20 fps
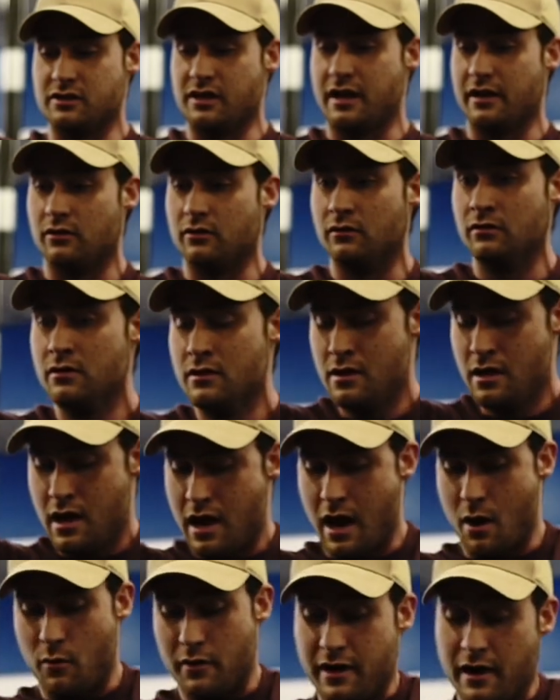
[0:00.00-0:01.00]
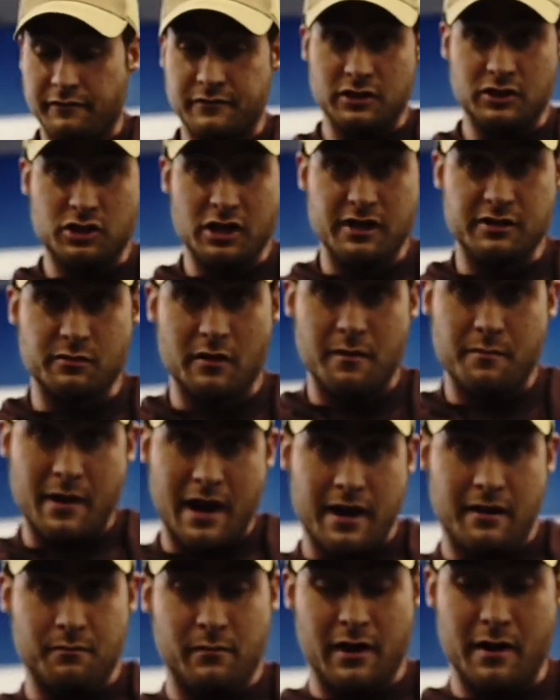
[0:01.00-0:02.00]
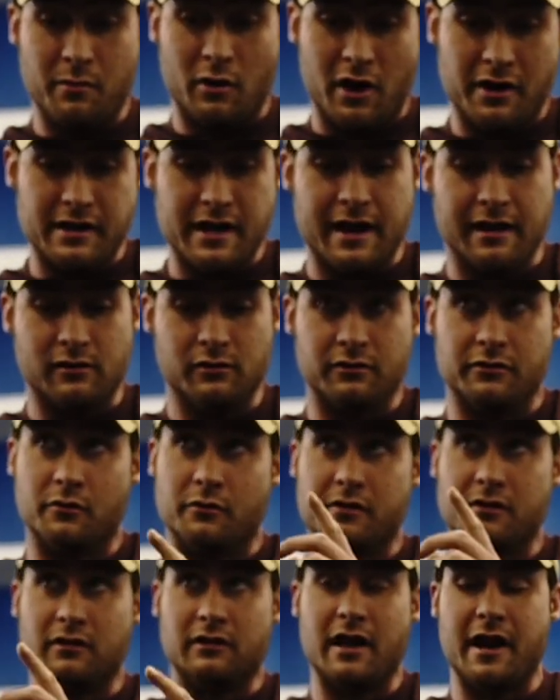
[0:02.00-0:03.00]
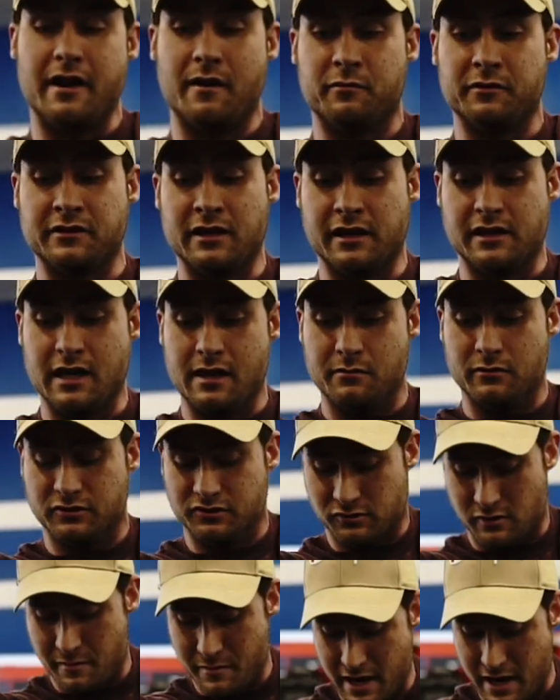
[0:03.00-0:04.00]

angle. I want to have to change my body angle in order to line up with that cable. So I'm